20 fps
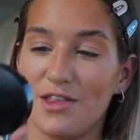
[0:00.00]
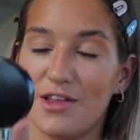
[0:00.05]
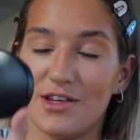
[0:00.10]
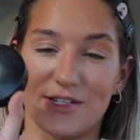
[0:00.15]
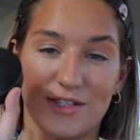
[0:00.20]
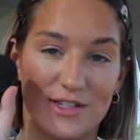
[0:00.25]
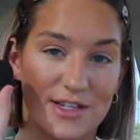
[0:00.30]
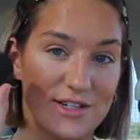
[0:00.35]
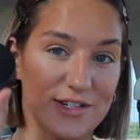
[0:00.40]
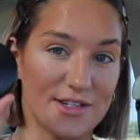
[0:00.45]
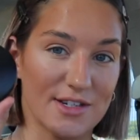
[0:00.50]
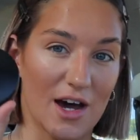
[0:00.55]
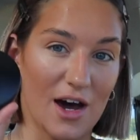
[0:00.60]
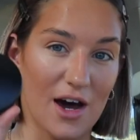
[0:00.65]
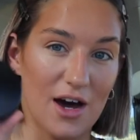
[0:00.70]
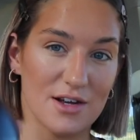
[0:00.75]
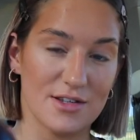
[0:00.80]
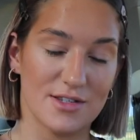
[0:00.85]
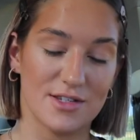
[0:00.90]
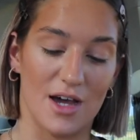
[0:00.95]
This is in
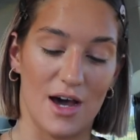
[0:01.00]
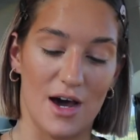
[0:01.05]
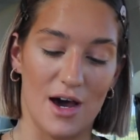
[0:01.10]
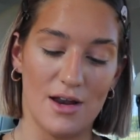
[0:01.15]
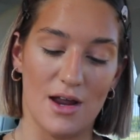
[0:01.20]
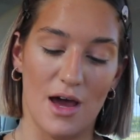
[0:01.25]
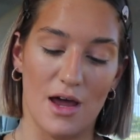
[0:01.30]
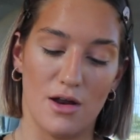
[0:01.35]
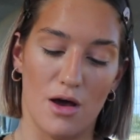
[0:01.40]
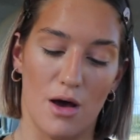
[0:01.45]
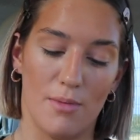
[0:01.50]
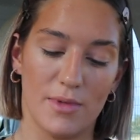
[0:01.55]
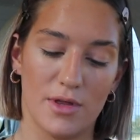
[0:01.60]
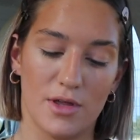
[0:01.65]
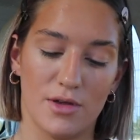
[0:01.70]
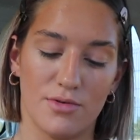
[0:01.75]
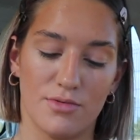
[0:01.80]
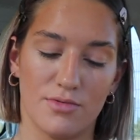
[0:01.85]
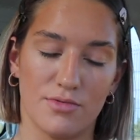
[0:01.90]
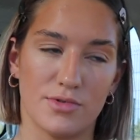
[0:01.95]
dark tan. I
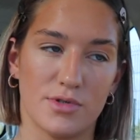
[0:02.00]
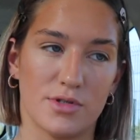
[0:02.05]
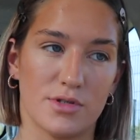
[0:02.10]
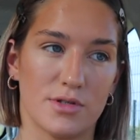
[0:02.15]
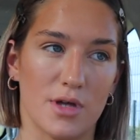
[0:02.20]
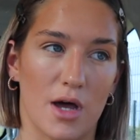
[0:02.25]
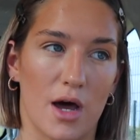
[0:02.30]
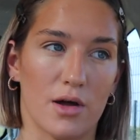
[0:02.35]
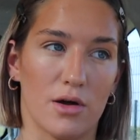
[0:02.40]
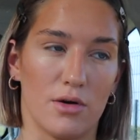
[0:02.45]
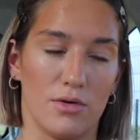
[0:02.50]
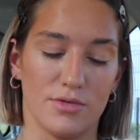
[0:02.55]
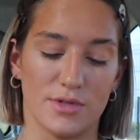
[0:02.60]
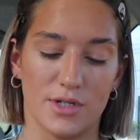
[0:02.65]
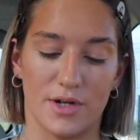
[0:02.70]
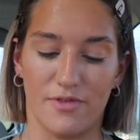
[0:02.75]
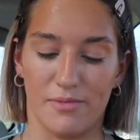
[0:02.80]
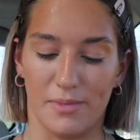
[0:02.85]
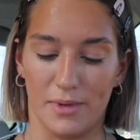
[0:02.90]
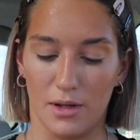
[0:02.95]
normally use dark
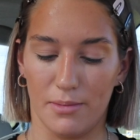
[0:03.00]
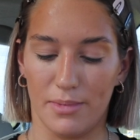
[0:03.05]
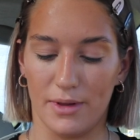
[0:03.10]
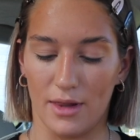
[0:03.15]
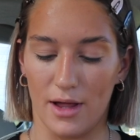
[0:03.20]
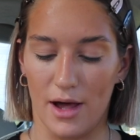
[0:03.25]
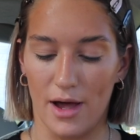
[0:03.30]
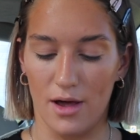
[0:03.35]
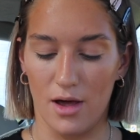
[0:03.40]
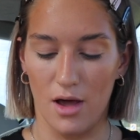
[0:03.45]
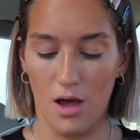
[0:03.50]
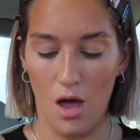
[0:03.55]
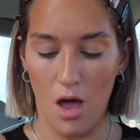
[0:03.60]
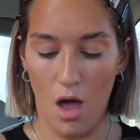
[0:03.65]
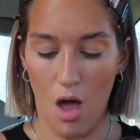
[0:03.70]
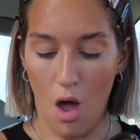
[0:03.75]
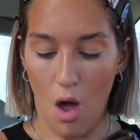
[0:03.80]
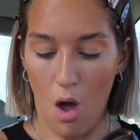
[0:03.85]
golden if I'm a little bit lighter.